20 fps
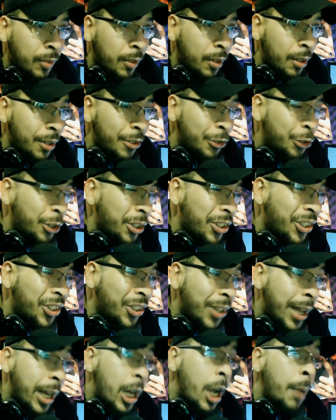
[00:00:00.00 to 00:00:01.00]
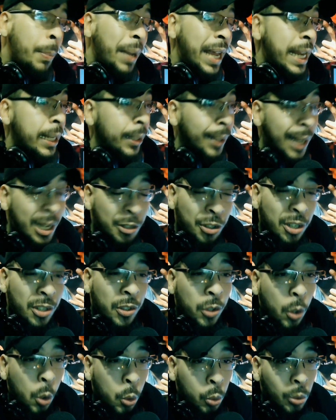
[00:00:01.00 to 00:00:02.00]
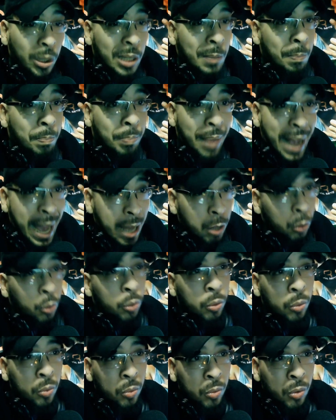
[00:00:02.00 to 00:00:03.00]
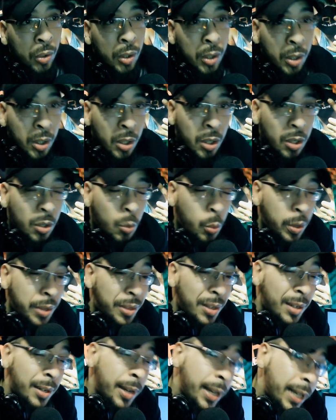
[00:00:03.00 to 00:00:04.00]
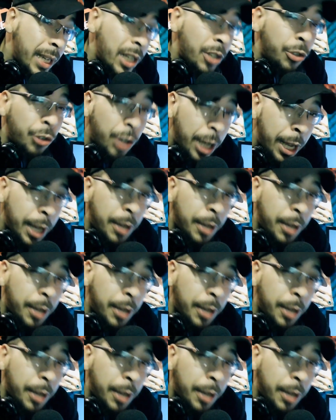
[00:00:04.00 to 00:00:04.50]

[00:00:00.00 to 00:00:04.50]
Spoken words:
just set up a Legends Only battle with Nicky Jam.